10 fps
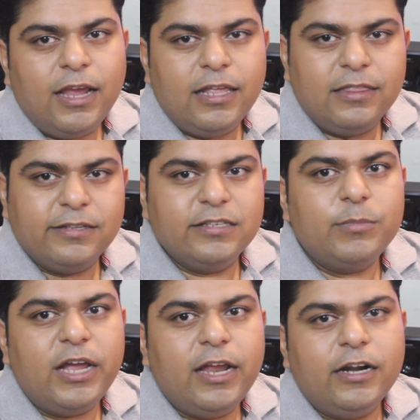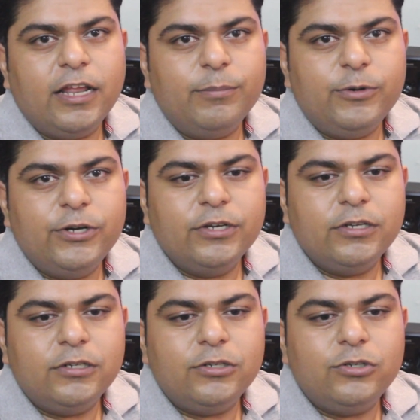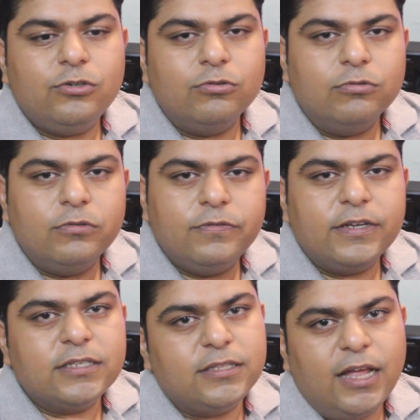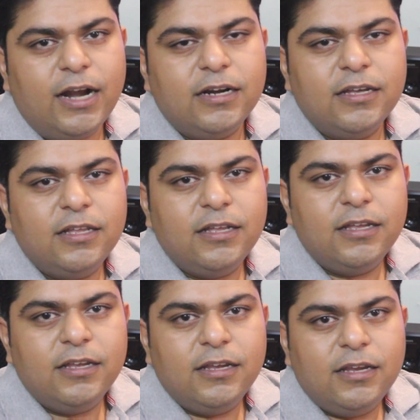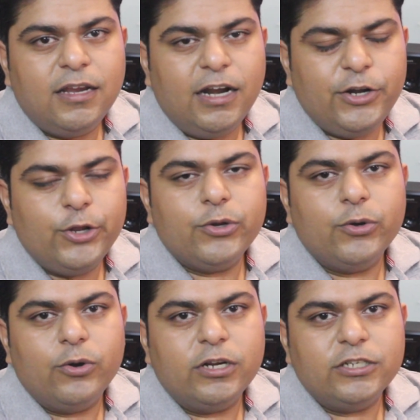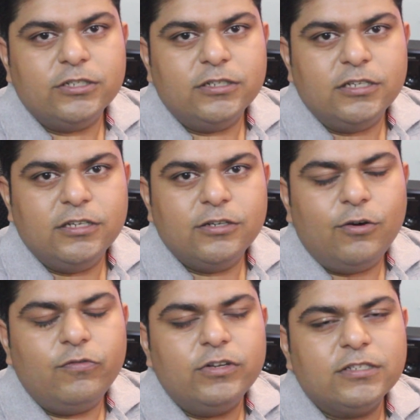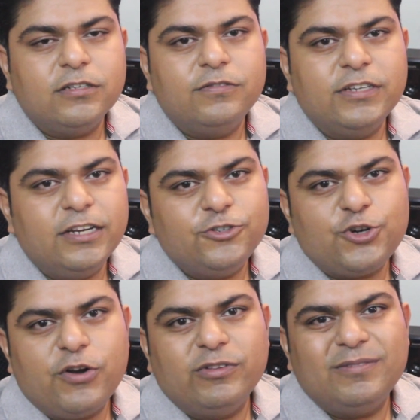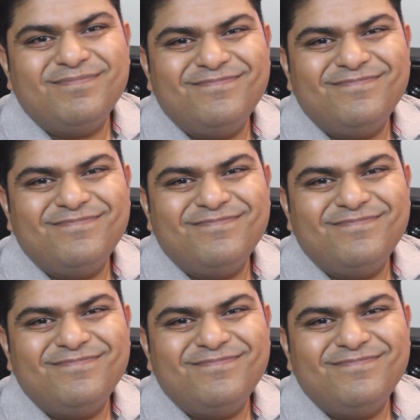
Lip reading: And this is my attempt to fix that and take you on a journey of discovery and travel.